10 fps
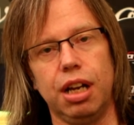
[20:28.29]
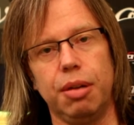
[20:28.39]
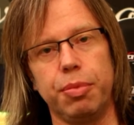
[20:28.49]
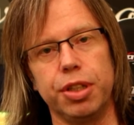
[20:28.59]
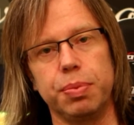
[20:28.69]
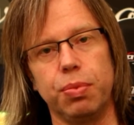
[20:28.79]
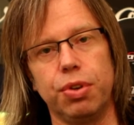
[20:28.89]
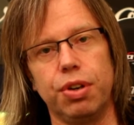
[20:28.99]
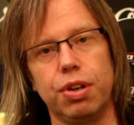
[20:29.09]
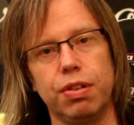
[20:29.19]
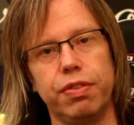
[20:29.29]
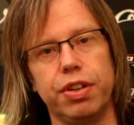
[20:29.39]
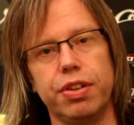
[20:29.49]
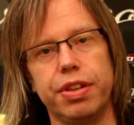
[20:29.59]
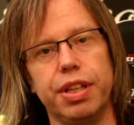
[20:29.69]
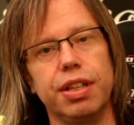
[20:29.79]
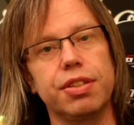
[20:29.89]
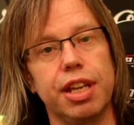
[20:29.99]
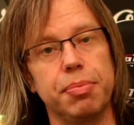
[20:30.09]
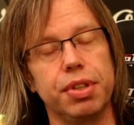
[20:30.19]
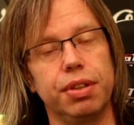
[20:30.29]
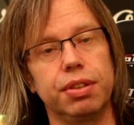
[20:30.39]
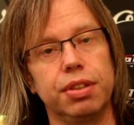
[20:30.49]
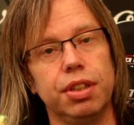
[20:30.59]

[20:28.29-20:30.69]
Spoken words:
much more over the Samsung,